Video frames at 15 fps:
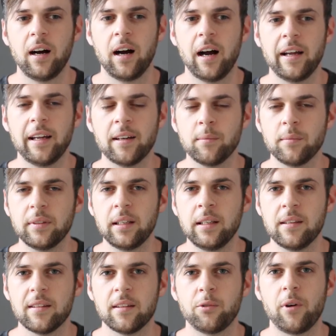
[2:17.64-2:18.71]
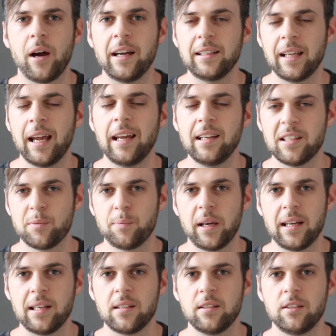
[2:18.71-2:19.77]
I am in the right
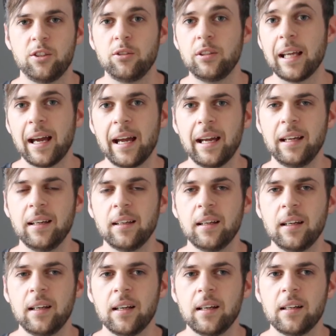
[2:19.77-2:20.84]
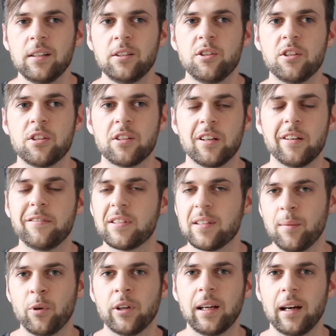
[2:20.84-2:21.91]
headspace today to serve
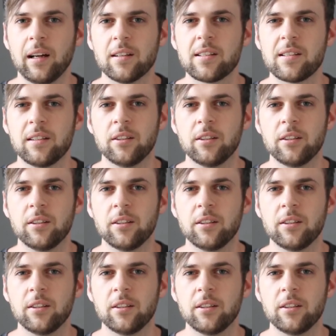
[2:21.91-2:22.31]
someone else.